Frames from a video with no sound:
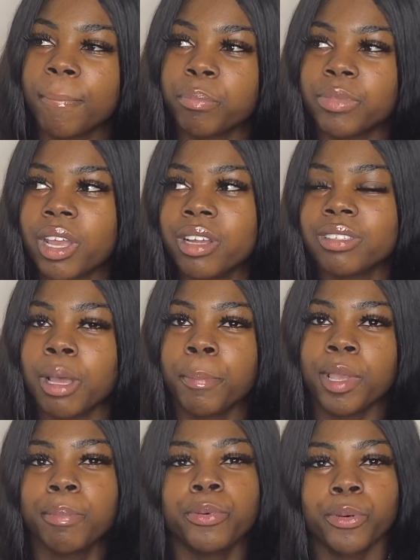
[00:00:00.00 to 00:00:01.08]
there are some
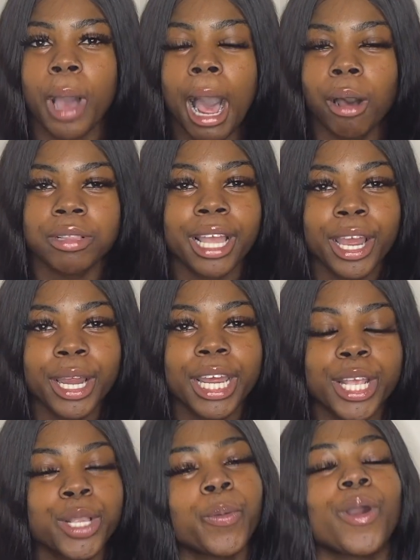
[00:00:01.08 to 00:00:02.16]
people out there
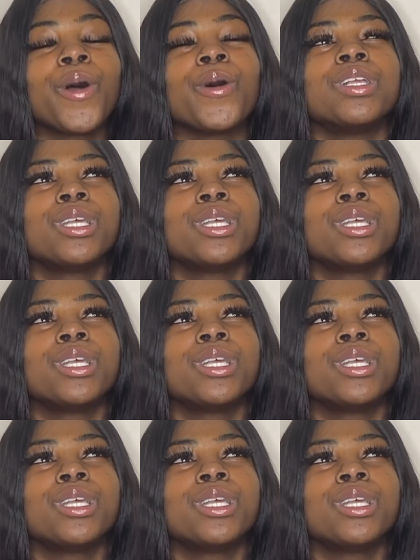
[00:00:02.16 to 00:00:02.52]
in the world